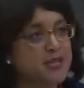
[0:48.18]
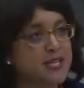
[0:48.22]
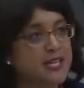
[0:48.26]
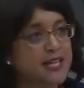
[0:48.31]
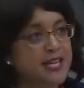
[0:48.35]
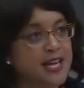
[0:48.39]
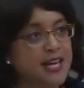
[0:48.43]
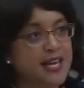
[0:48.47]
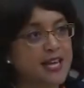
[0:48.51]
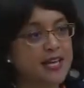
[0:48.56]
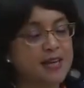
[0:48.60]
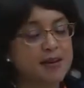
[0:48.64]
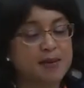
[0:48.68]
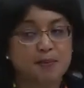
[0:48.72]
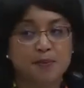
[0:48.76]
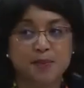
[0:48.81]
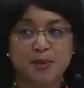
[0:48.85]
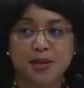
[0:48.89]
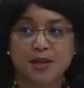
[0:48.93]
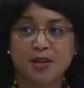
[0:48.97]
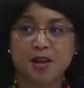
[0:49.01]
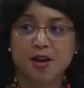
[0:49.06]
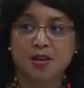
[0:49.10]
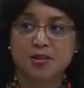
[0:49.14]
again,
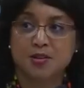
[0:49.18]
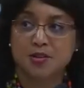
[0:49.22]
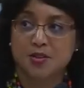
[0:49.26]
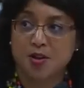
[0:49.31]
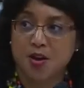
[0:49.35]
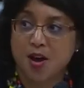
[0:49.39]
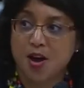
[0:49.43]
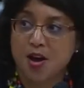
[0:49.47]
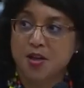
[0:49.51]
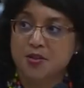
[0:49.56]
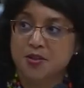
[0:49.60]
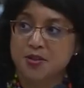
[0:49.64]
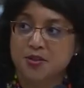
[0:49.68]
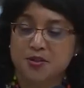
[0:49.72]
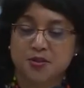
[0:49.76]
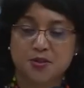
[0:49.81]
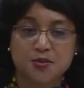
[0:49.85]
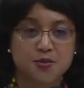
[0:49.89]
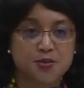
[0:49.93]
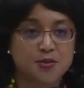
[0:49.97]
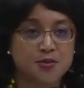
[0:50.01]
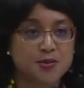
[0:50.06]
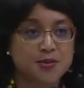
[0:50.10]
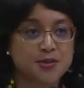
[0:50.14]
but to all the
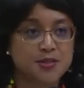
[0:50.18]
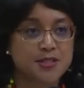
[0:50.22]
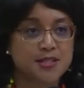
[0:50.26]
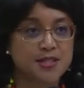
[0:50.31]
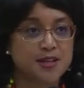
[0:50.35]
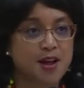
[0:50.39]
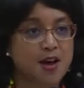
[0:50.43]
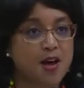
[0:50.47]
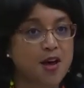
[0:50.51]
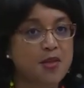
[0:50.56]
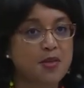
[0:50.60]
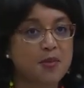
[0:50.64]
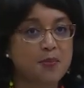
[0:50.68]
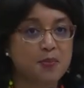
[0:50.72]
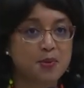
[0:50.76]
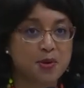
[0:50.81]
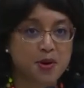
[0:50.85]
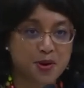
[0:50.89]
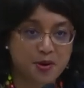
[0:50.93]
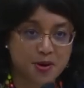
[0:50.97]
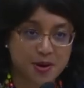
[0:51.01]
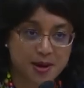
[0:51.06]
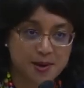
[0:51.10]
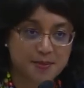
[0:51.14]
schools and all the
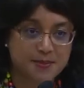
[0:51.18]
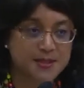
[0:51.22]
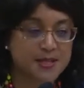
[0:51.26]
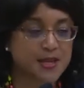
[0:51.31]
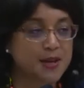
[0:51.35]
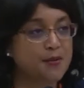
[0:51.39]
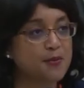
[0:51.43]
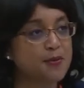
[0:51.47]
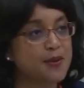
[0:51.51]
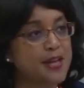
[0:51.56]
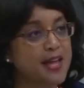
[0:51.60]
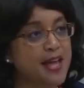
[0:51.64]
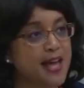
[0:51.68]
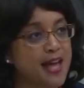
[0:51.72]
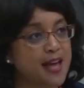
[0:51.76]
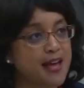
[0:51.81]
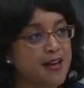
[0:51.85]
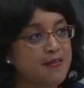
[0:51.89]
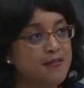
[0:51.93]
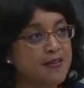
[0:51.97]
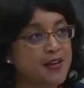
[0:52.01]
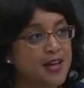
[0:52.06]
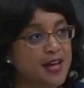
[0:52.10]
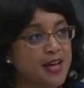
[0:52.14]
programs that we
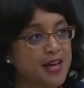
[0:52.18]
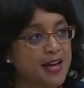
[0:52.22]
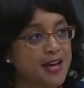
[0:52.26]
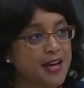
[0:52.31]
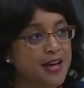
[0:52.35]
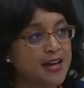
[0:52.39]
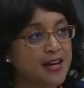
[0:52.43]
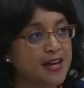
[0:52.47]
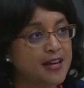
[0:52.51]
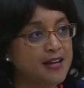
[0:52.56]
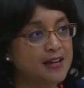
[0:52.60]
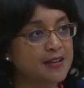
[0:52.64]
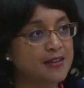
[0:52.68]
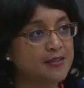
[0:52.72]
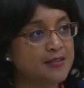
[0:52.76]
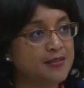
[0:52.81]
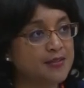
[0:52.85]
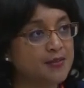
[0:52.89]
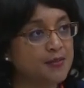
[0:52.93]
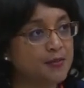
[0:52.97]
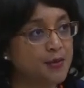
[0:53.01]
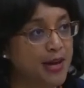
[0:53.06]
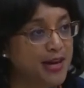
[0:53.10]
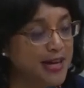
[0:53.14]
have uh,
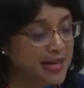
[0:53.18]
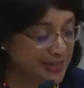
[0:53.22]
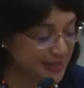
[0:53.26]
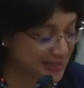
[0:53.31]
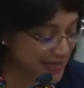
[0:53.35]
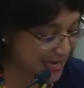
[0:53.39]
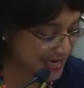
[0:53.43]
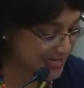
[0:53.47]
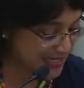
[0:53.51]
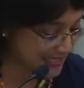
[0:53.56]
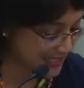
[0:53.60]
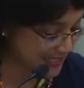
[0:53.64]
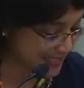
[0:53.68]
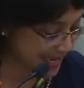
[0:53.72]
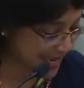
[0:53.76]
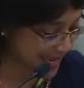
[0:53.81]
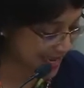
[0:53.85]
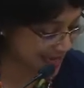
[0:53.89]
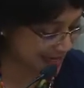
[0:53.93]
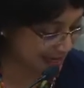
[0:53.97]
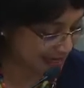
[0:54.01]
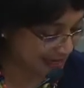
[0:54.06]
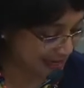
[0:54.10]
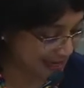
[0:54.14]
recognized
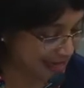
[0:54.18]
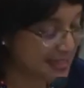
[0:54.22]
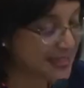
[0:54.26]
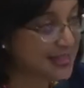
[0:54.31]
tonight,